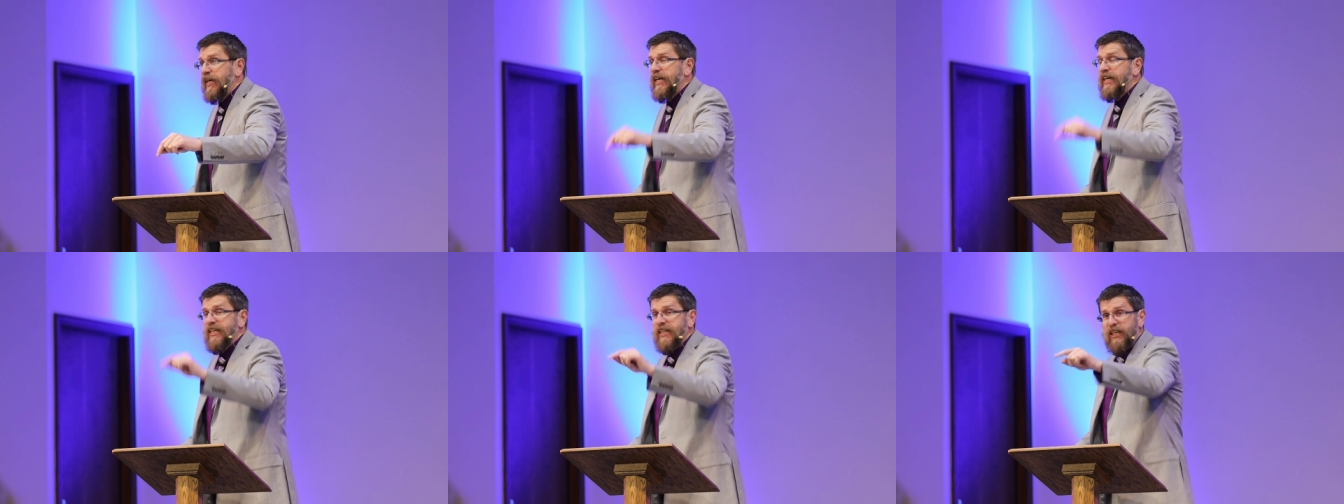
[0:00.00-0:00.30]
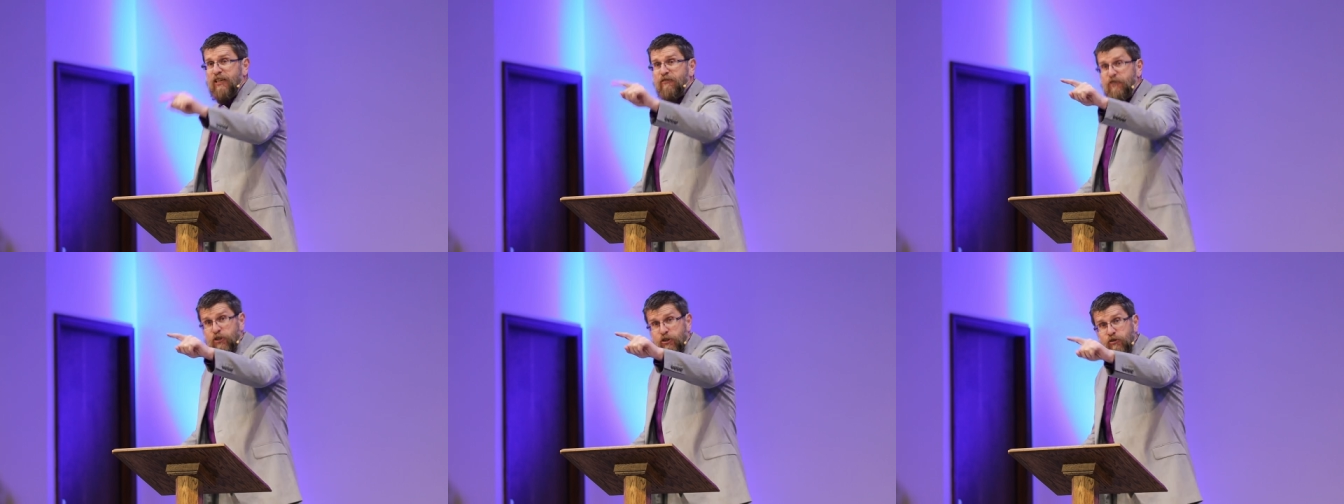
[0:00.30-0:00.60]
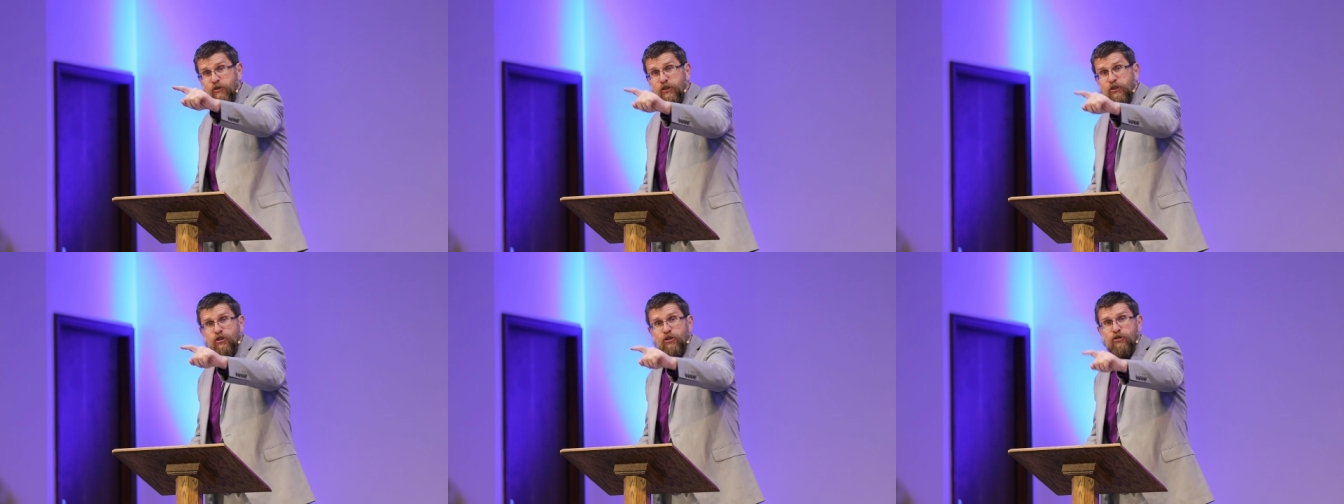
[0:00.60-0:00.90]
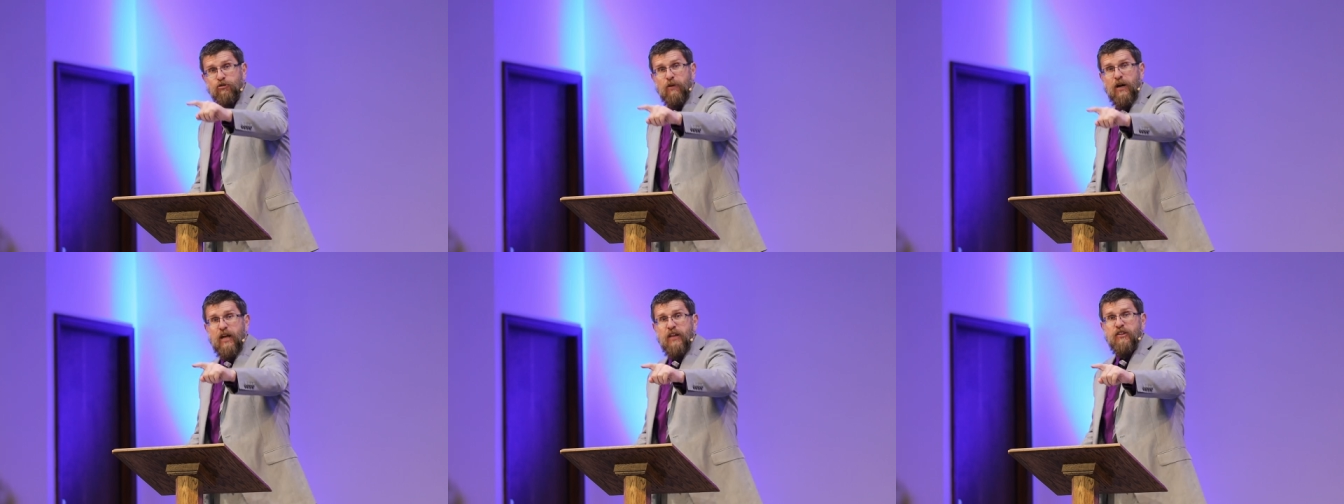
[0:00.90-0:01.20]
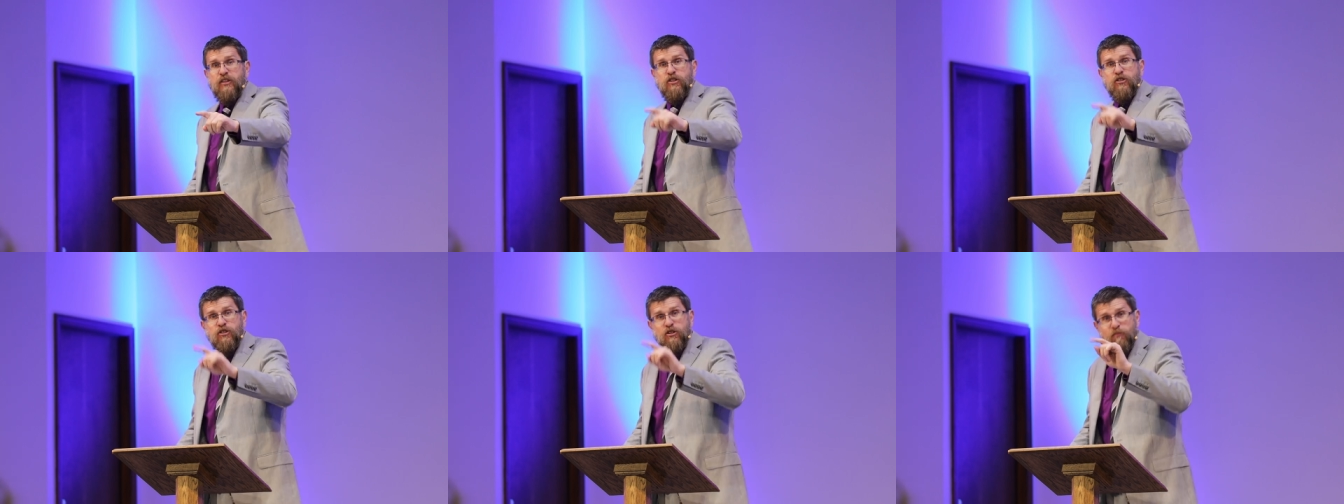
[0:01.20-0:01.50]
he gives you the
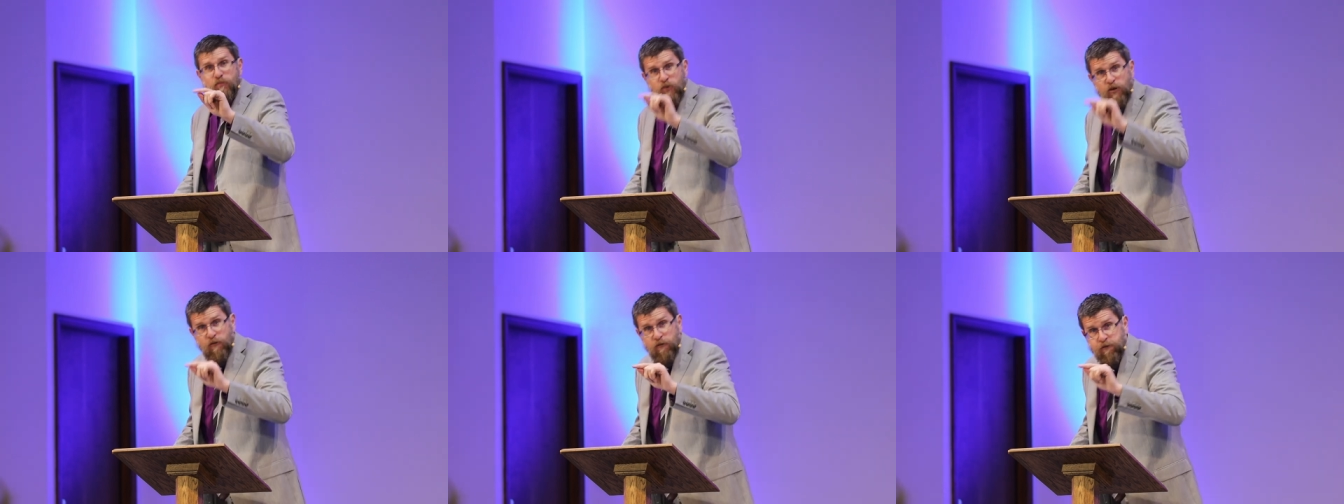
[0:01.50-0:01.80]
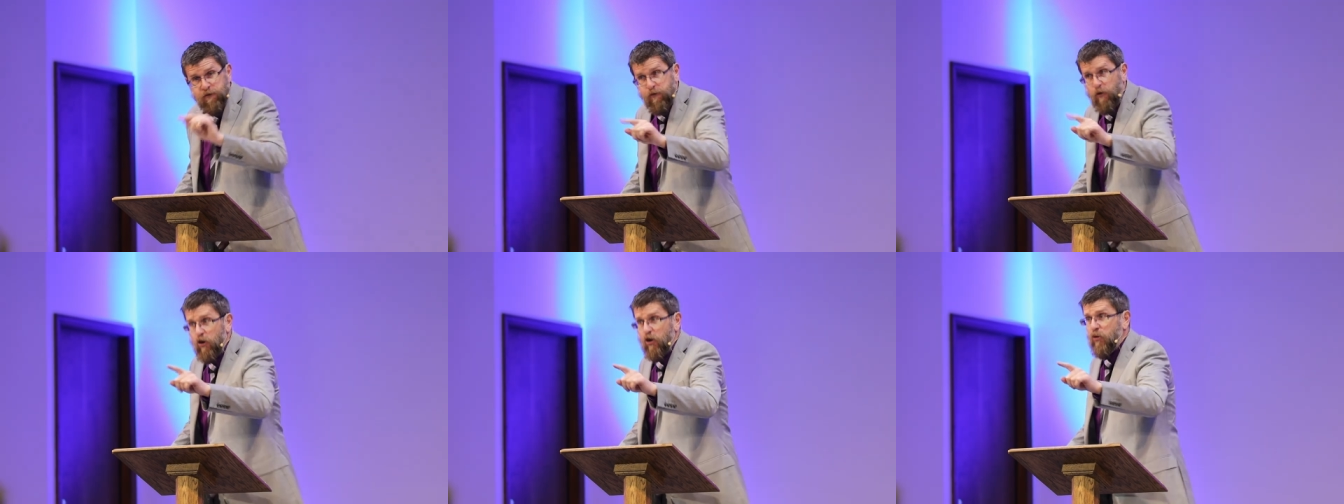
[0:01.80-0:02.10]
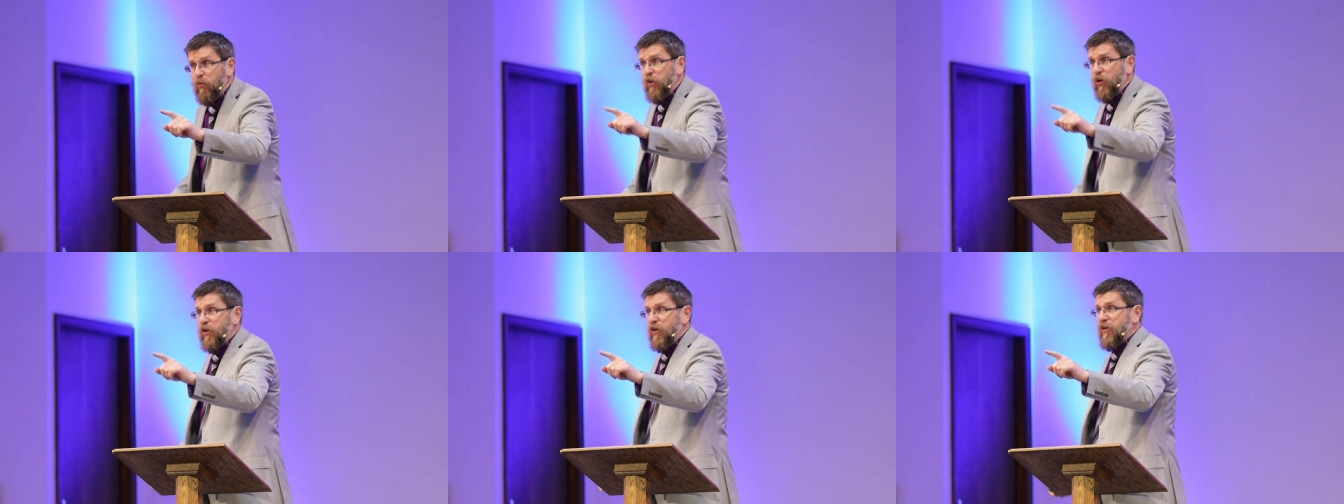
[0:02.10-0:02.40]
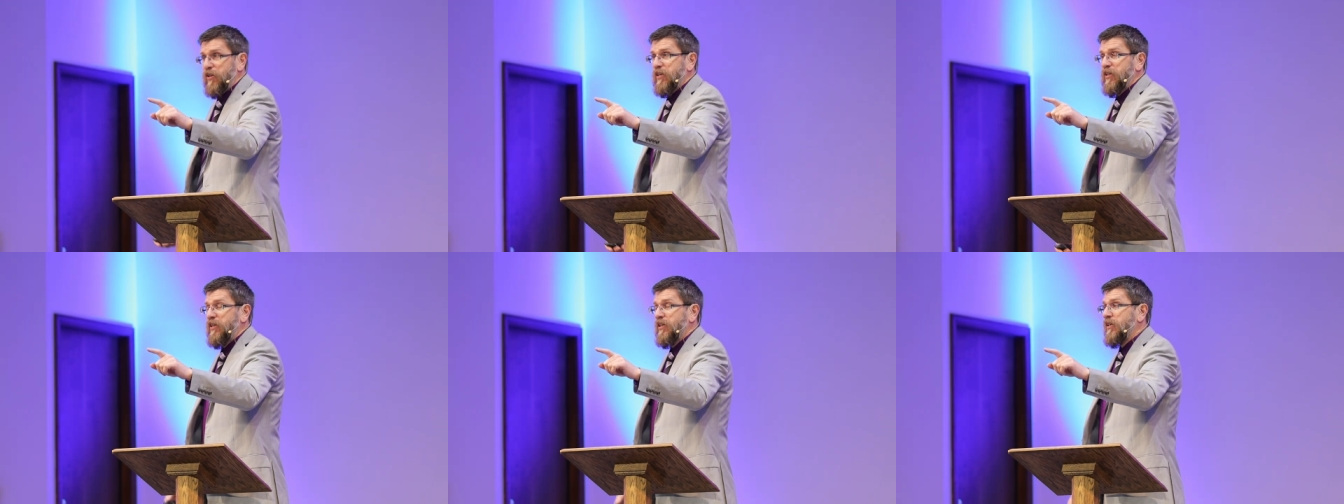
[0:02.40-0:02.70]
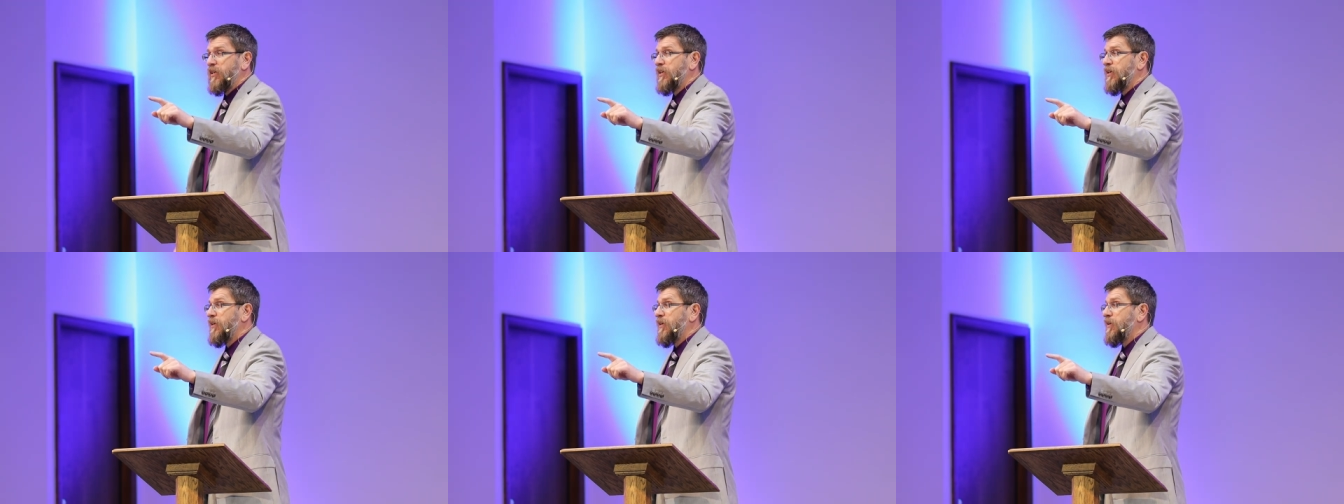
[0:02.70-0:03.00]
strength to move forward.
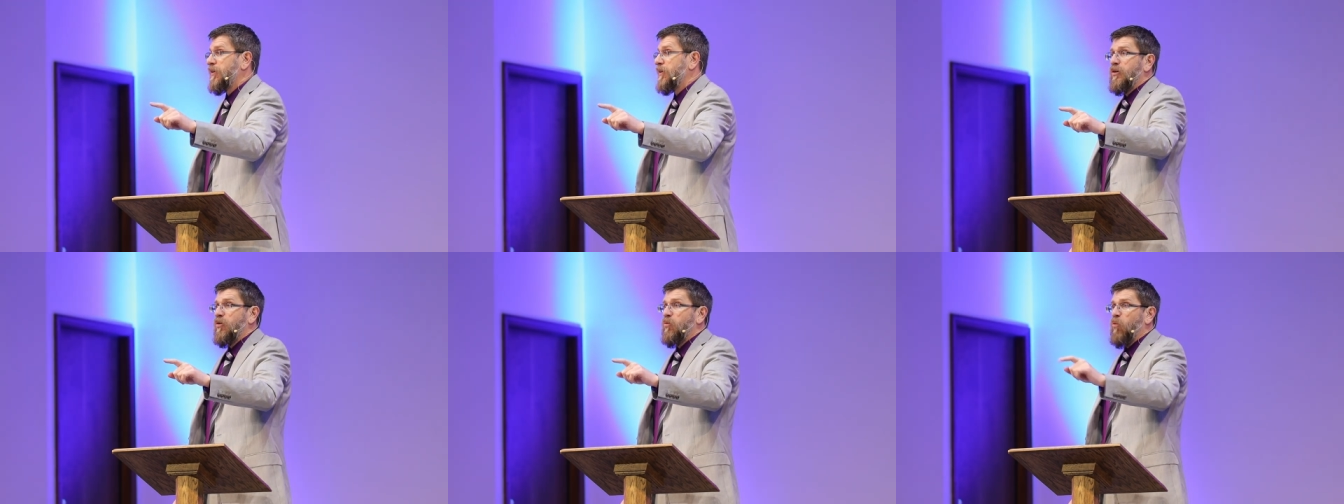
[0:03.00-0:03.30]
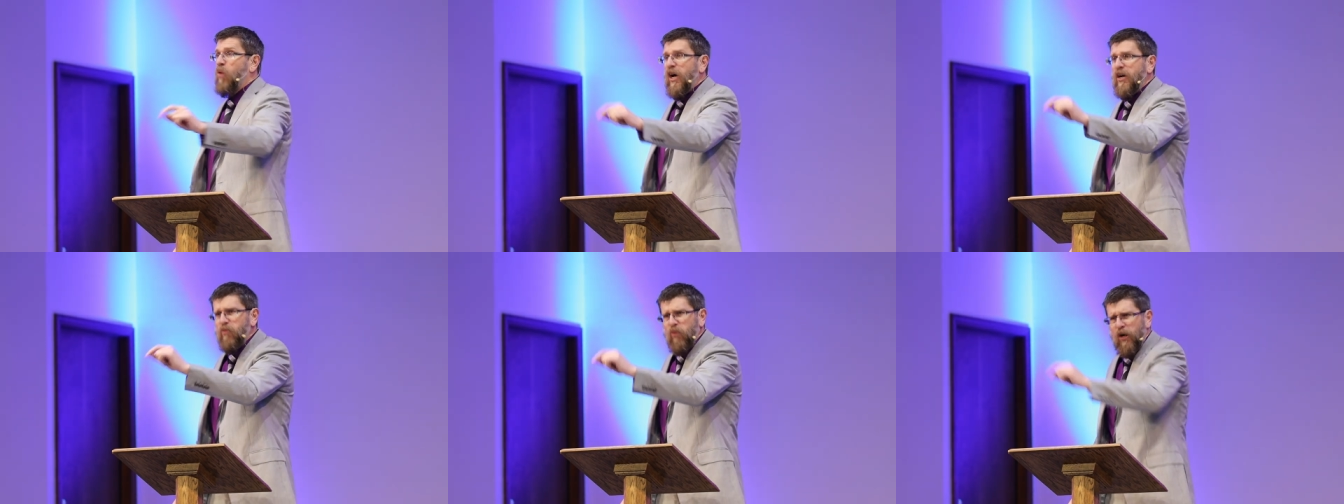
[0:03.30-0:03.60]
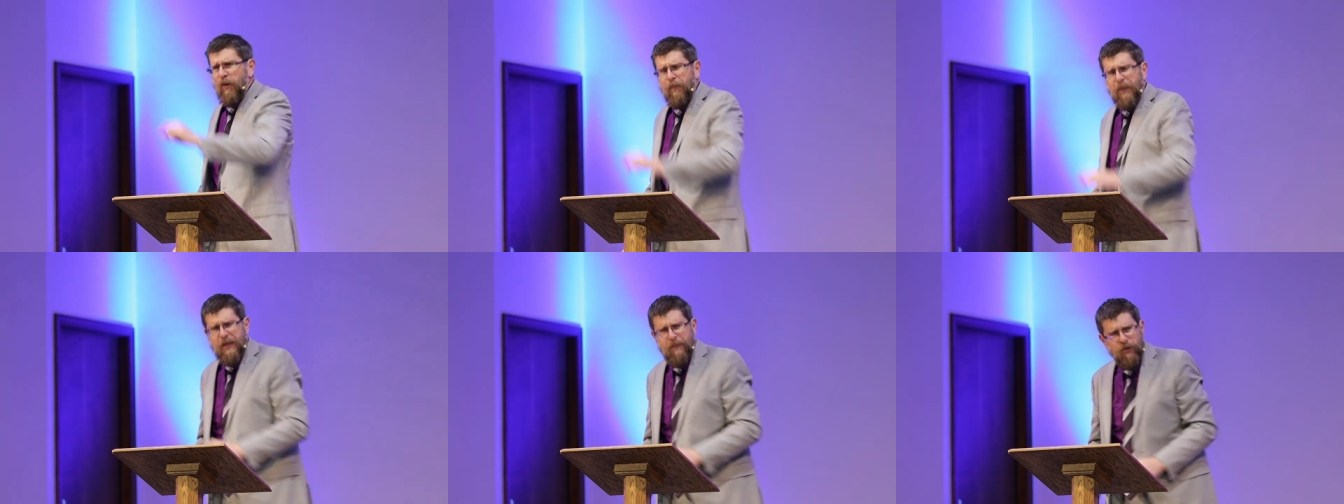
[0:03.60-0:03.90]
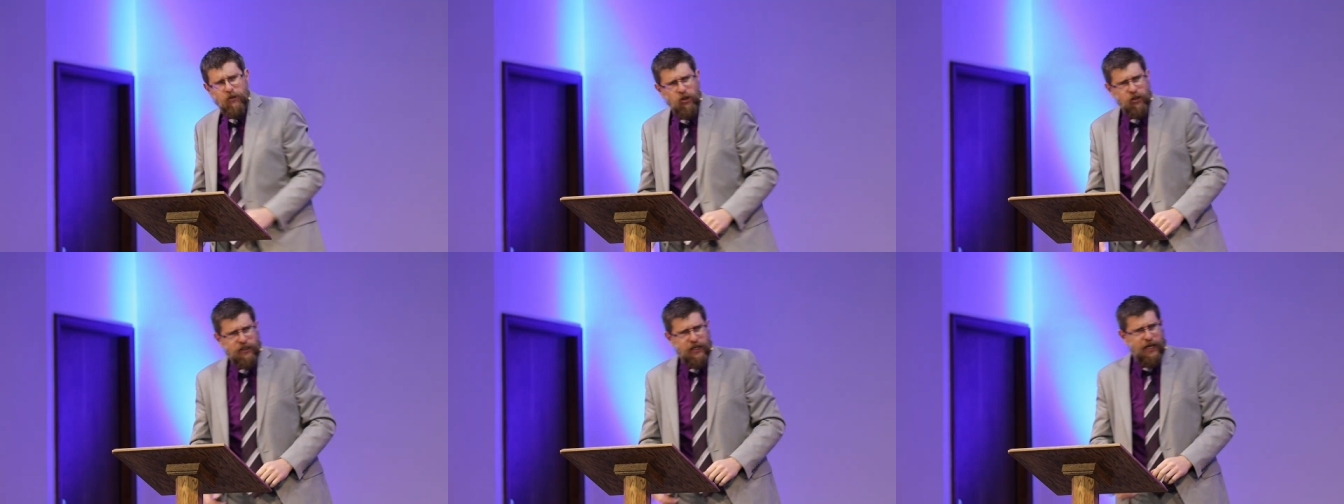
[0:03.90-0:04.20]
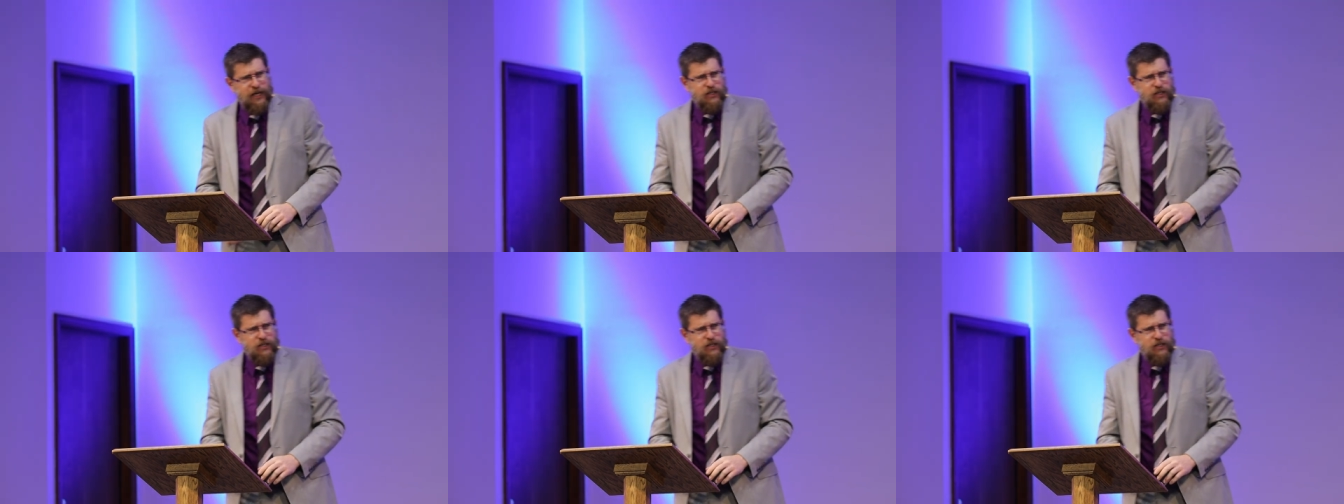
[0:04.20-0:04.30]
One where people look